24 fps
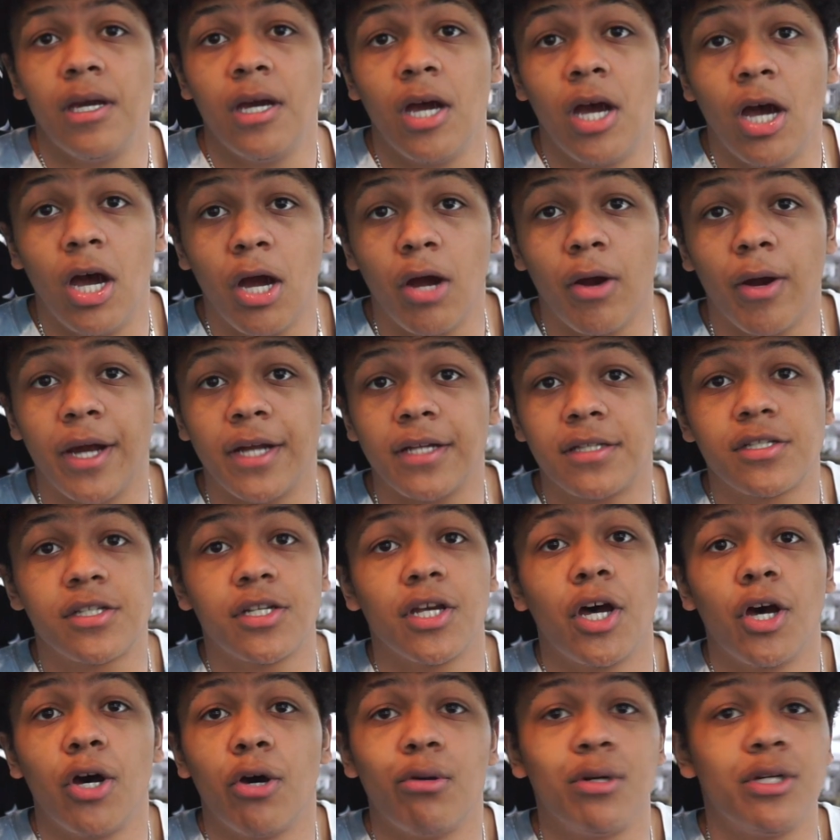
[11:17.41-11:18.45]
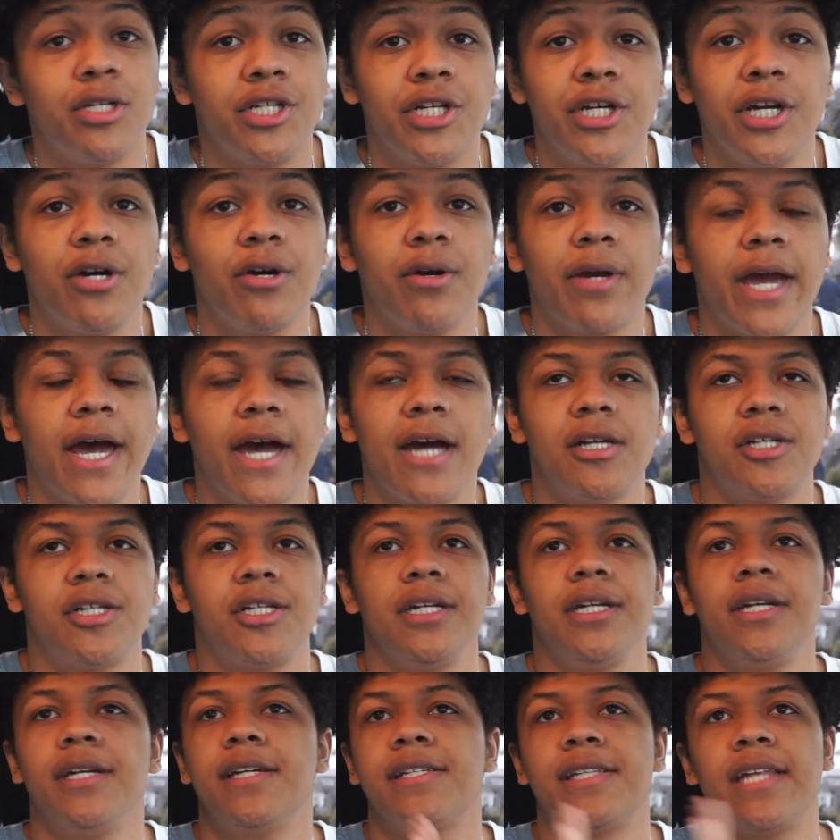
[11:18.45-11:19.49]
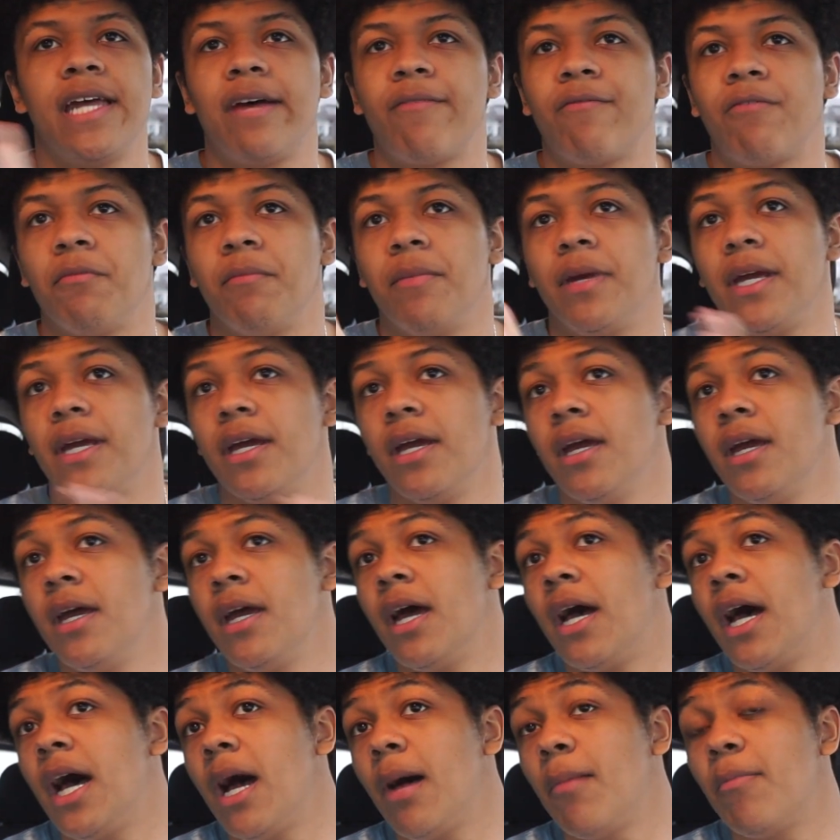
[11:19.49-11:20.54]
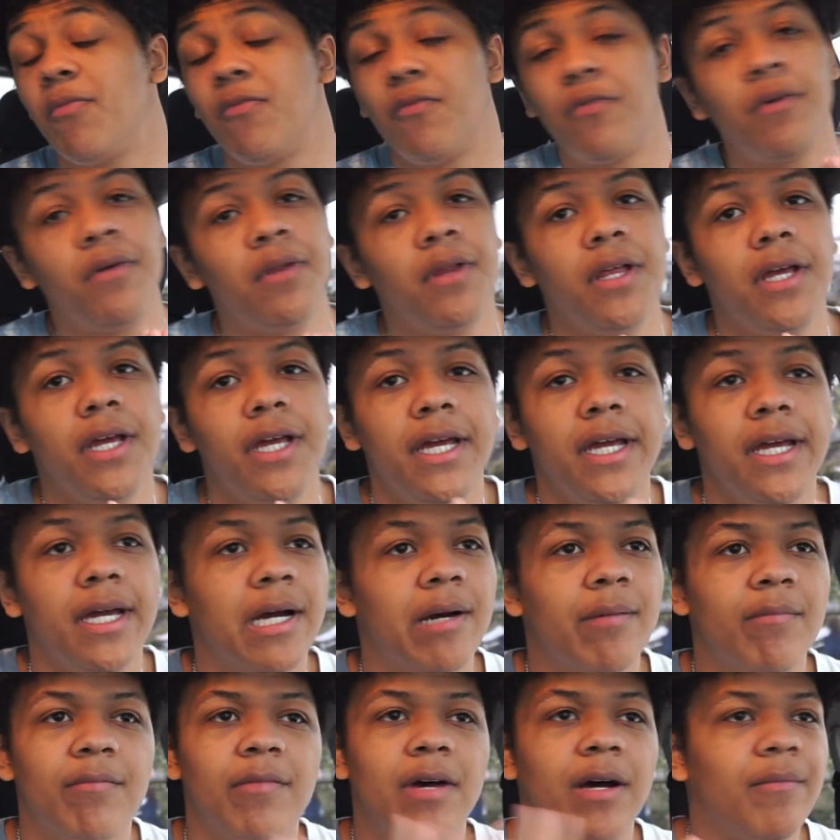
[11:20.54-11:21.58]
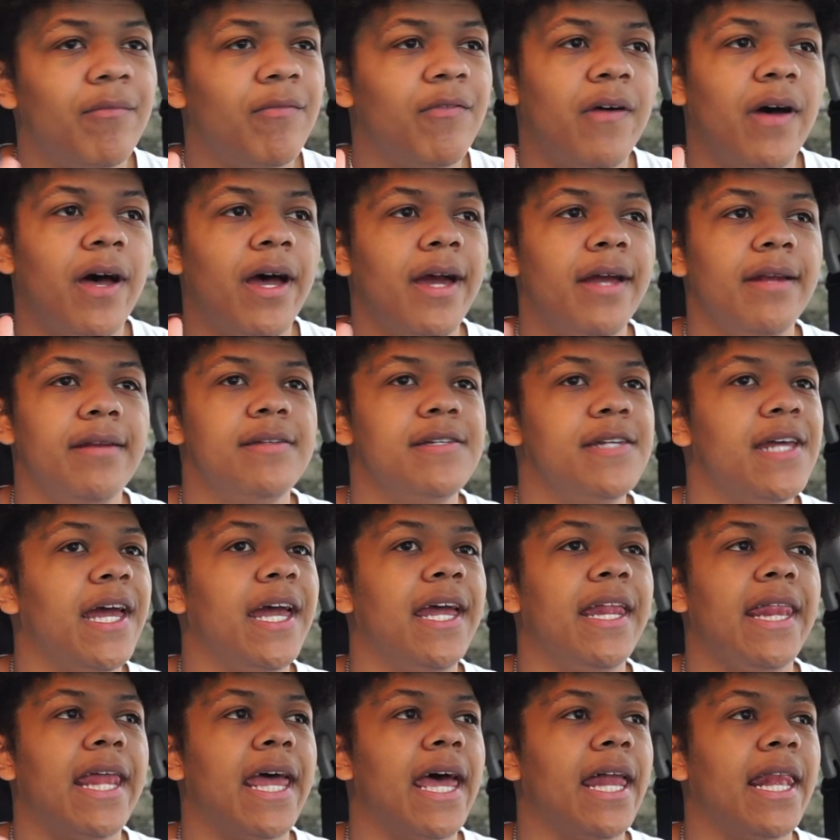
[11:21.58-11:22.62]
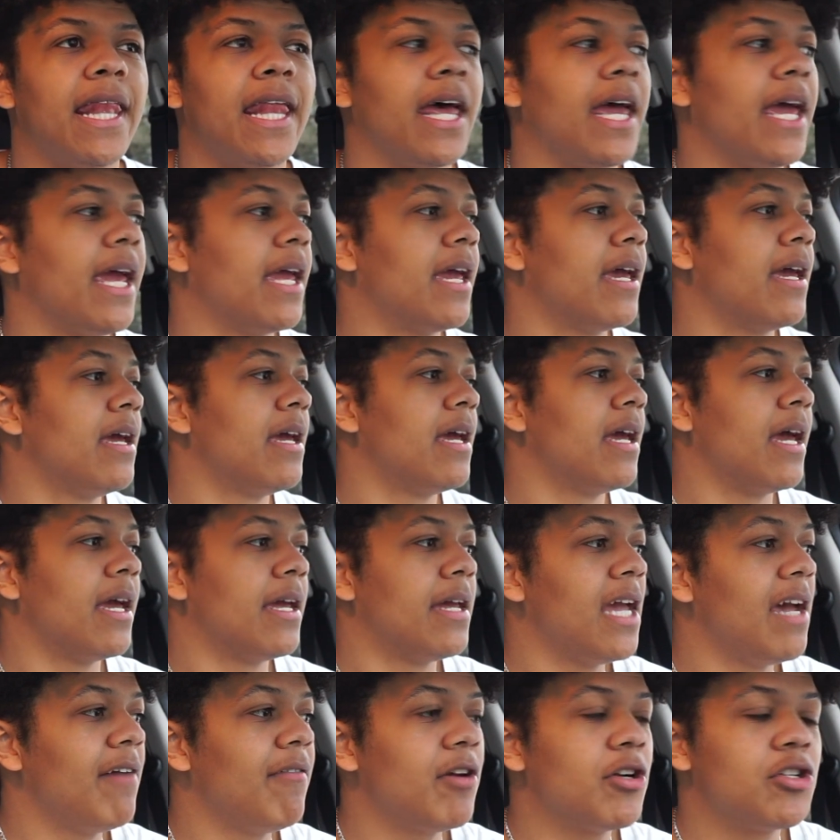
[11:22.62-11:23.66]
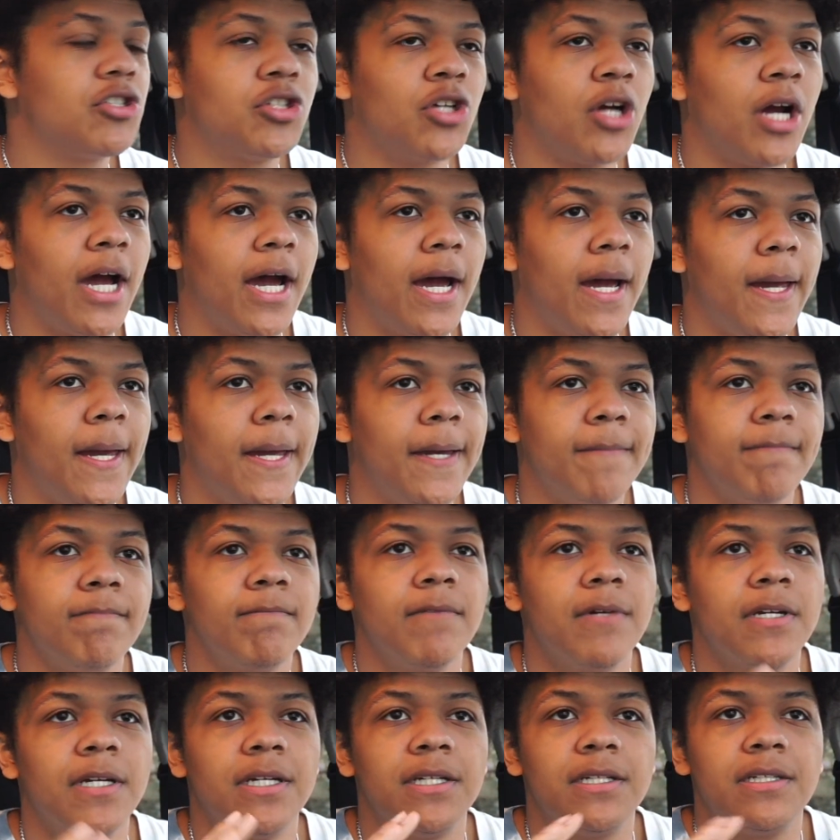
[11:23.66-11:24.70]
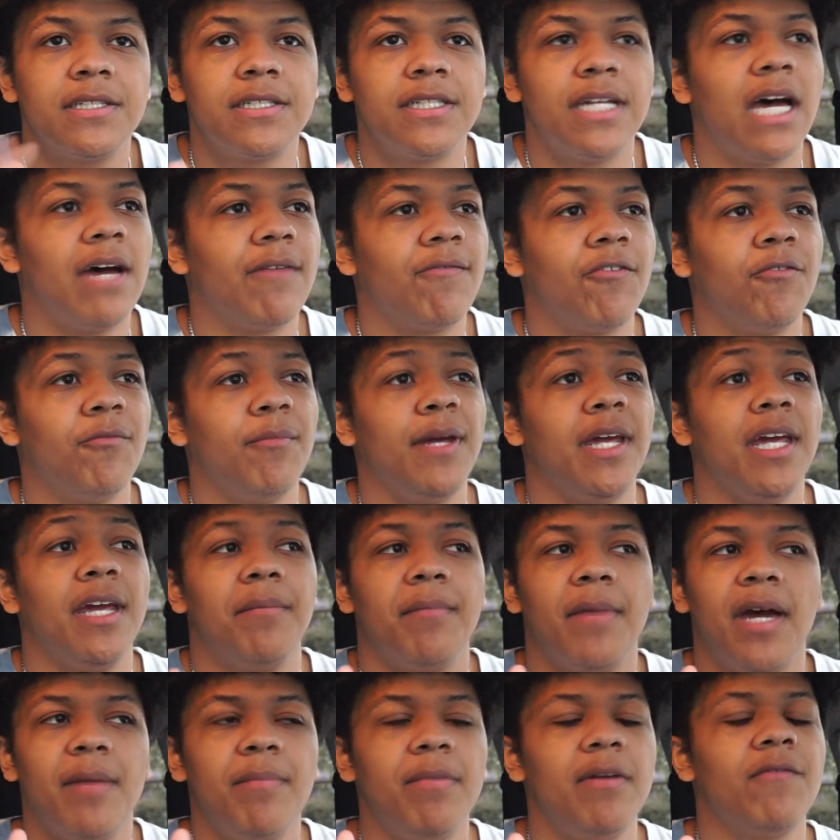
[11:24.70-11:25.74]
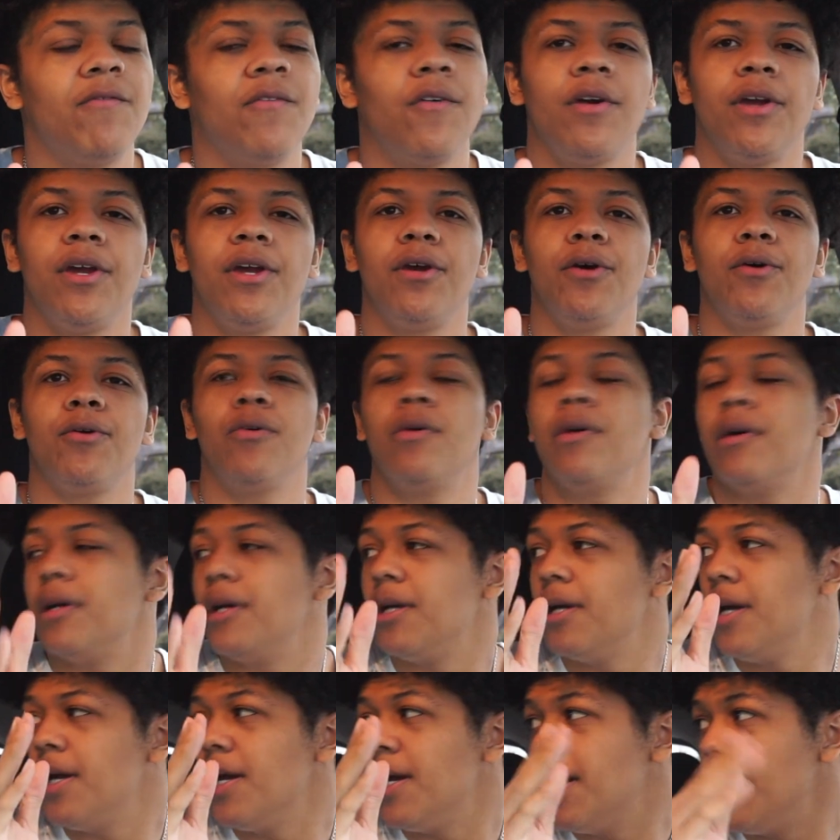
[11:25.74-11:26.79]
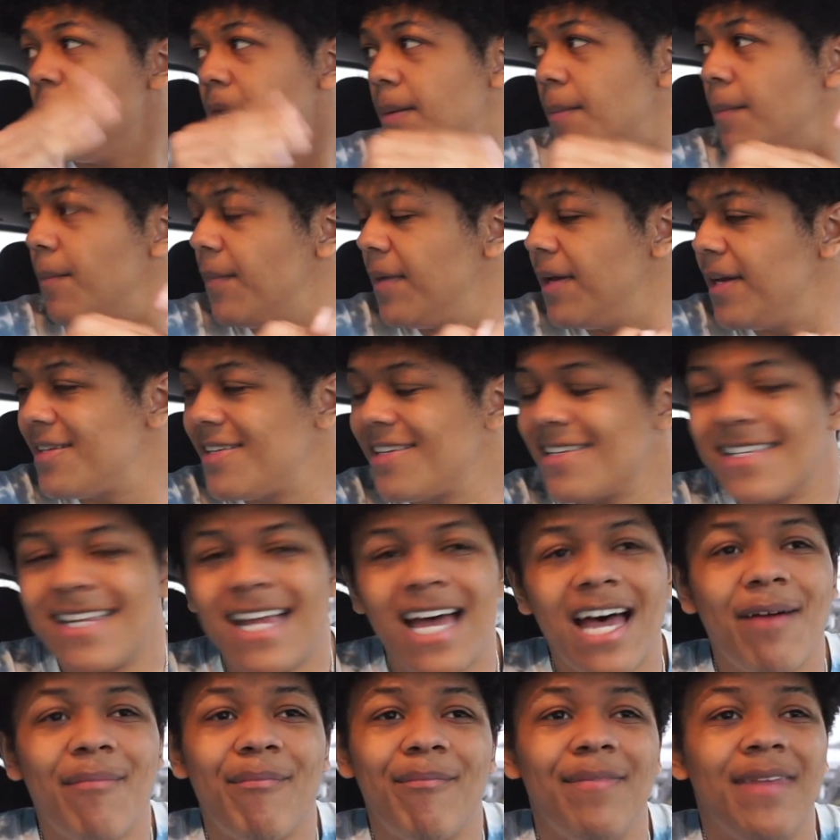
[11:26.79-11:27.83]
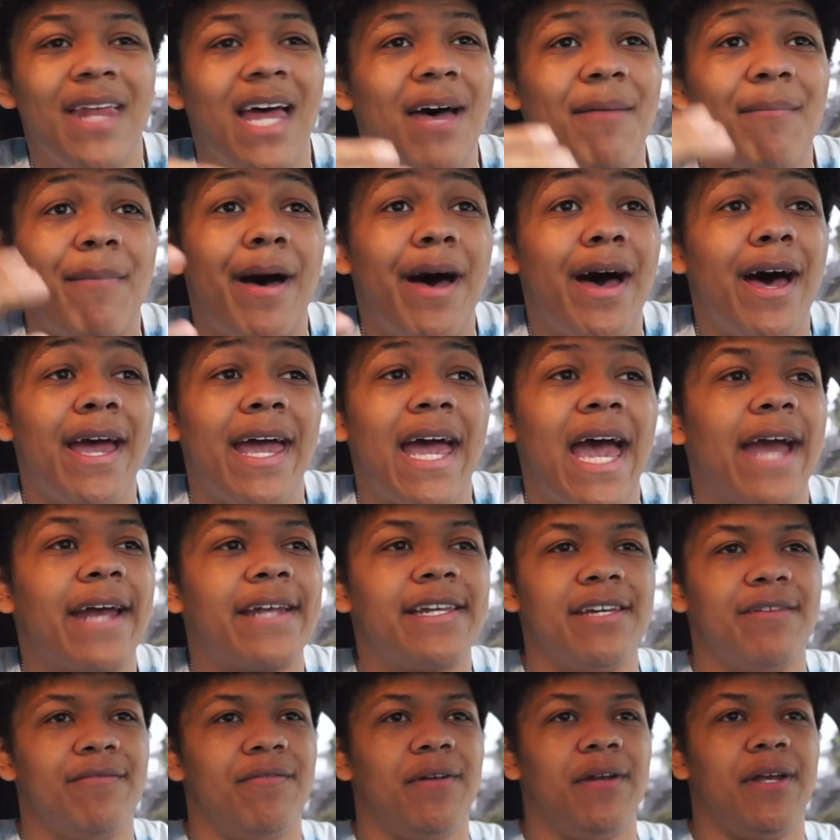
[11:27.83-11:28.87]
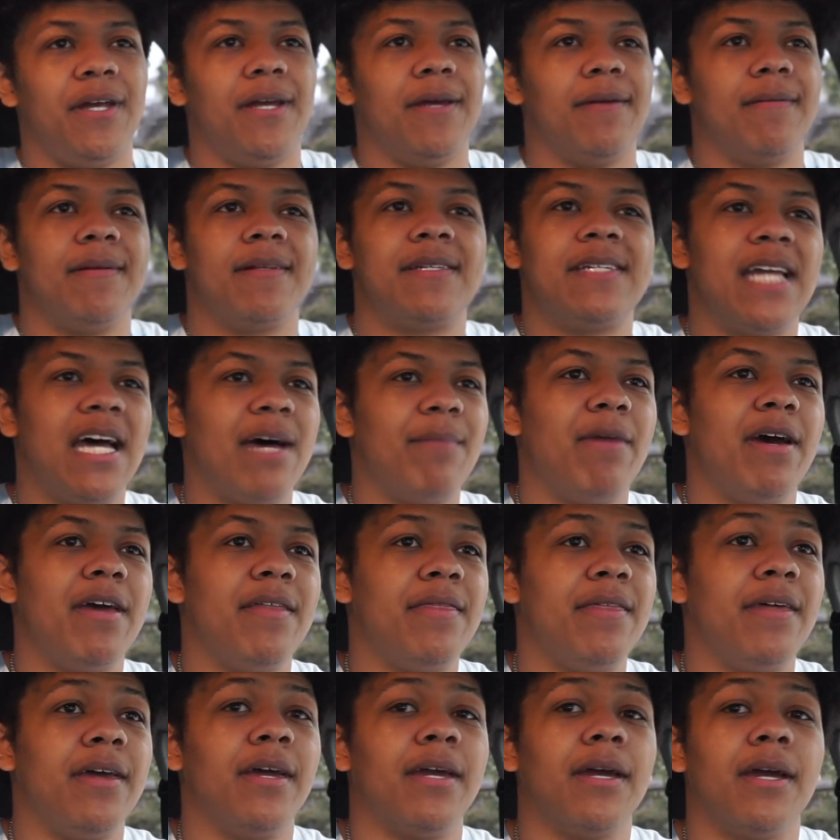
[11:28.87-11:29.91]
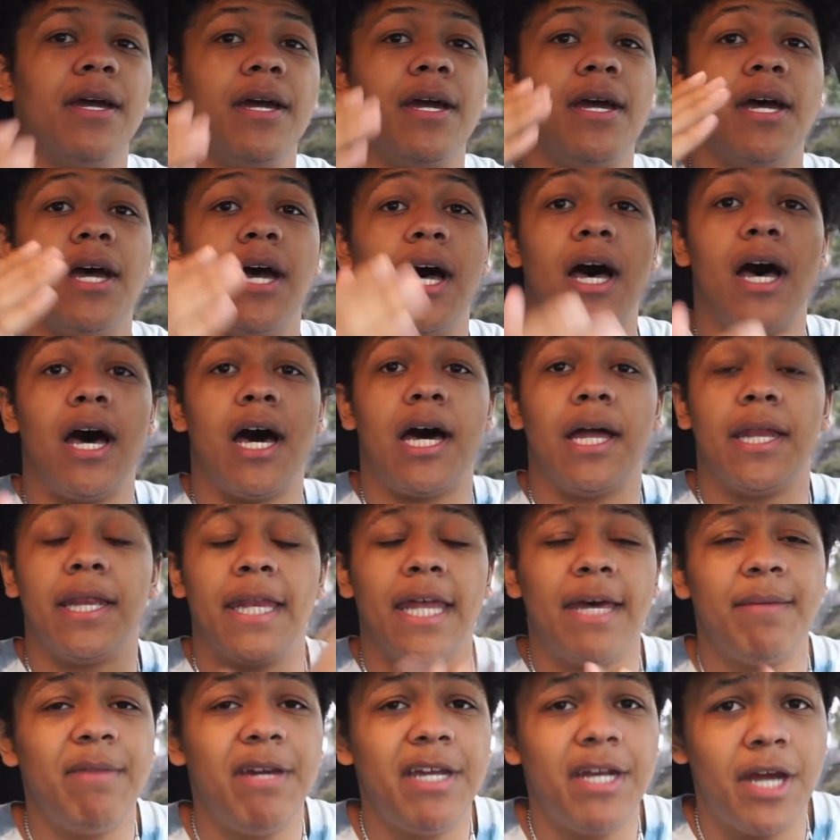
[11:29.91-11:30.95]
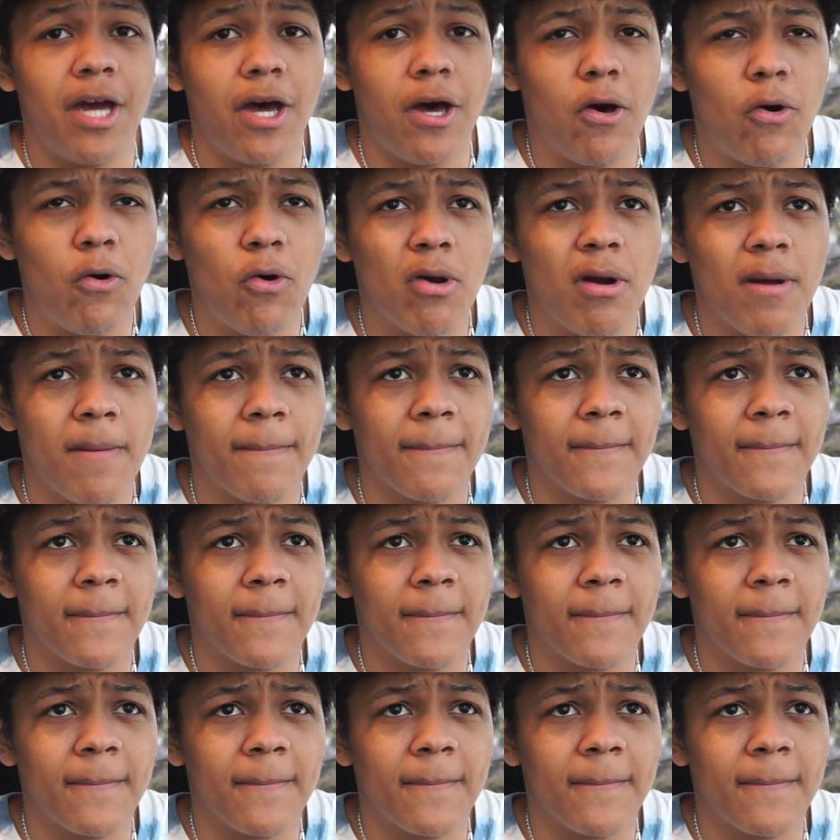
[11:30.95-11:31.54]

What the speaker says: All right, so geocaching is not for me. I'm fine saying that. Like, give it a try. It's not for me. It might be for you. This is not my activity. It's not my thing. Let me know.